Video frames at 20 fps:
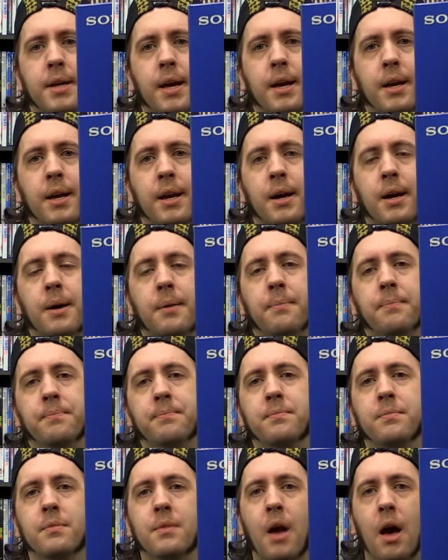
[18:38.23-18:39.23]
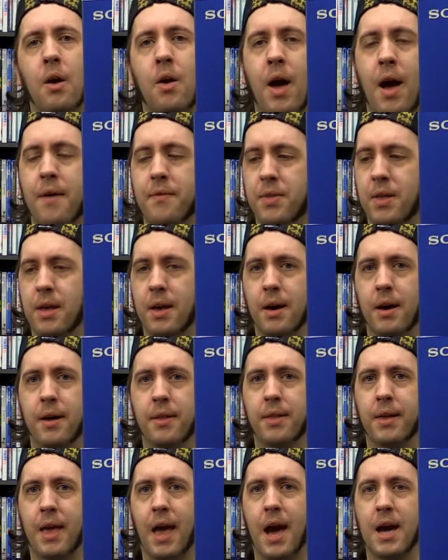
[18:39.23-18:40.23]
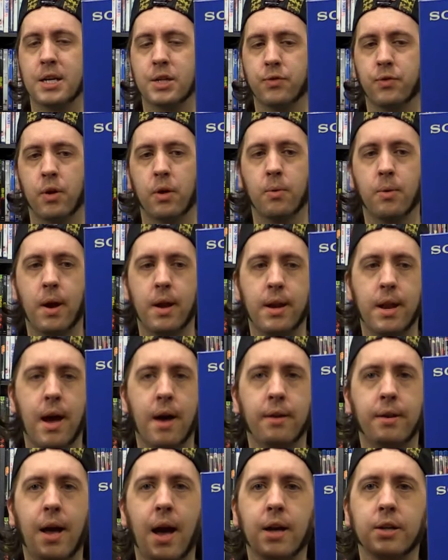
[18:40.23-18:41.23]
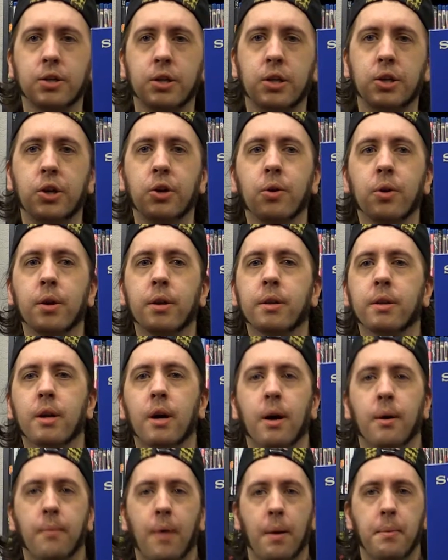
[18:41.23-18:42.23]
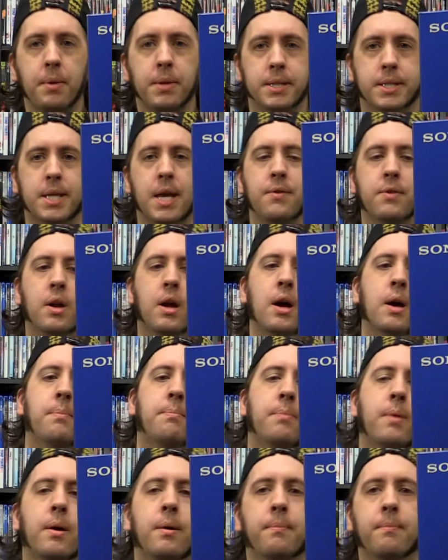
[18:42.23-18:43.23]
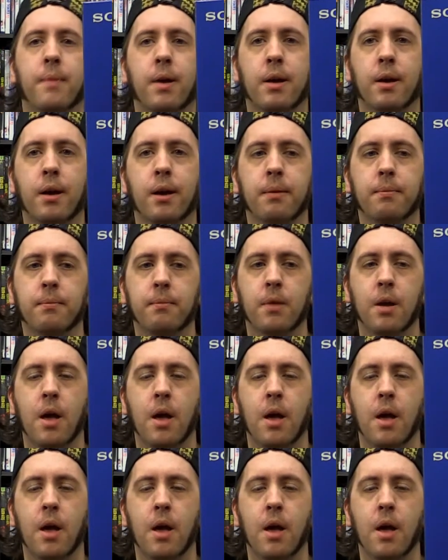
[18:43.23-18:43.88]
like, I don't have the cash flow right now to actually do it. I've been saving up. I got